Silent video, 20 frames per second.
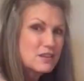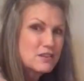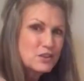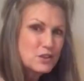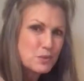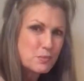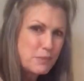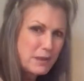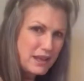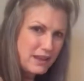
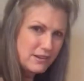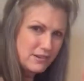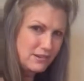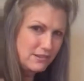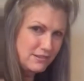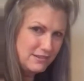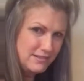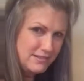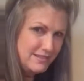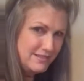your
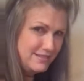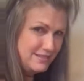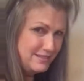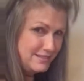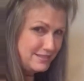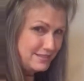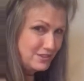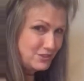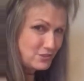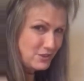pedal,
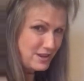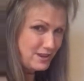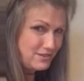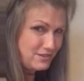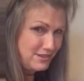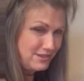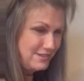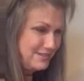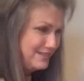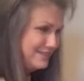your treadle.